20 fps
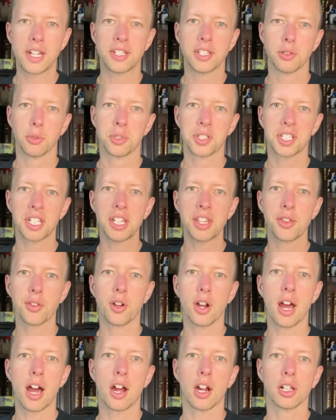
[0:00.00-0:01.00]
you'll see there
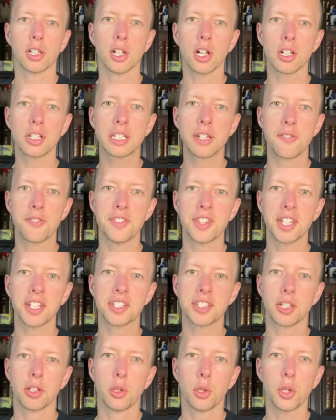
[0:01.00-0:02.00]
are a lot of different things
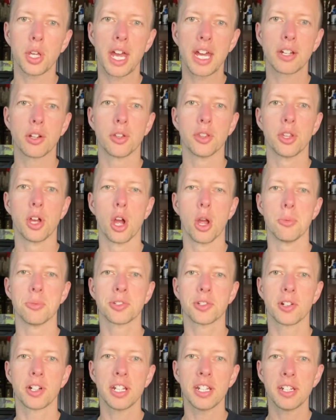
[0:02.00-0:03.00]
to look at on the home
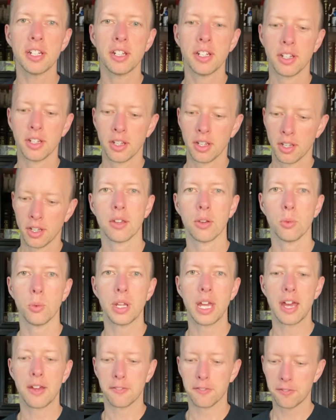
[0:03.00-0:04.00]
screen. We
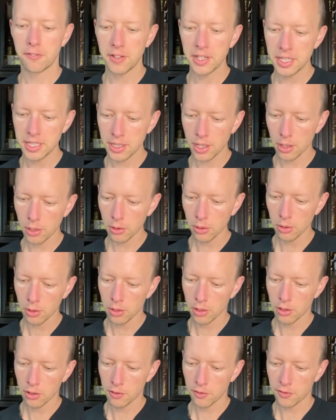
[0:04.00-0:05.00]
have video,
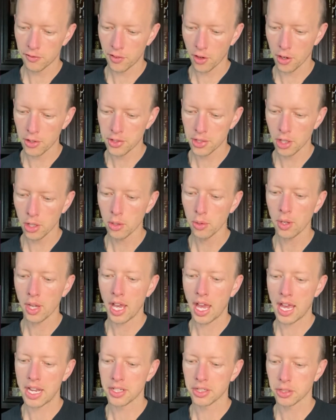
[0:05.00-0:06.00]
photo
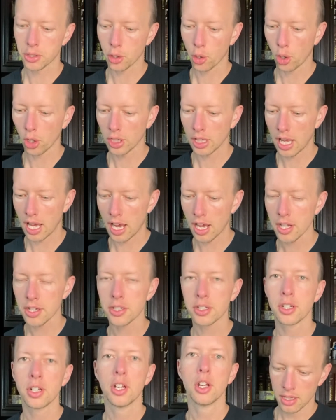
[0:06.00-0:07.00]
and collage.
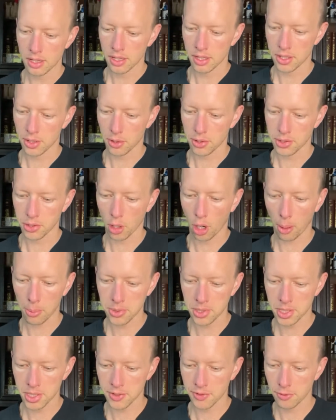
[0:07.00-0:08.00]
There's also
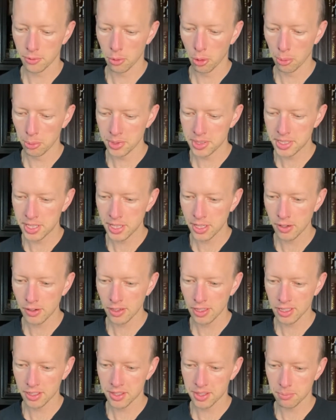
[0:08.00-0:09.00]
options for more
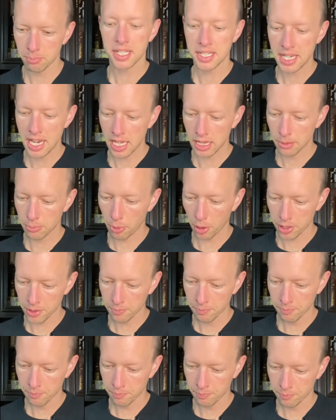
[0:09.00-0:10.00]
materials down the bottom.
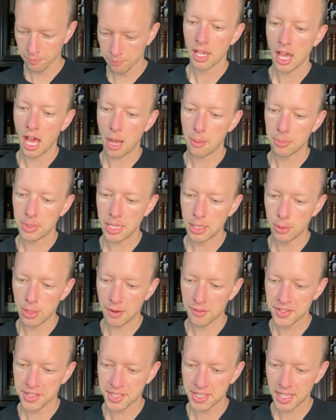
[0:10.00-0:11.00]
Up here we have
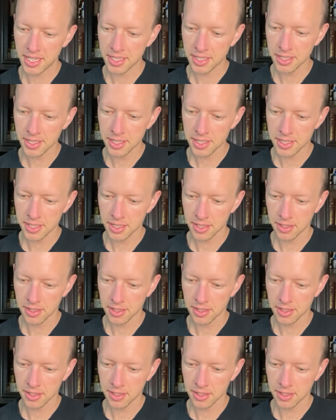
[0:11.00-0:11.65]
settings.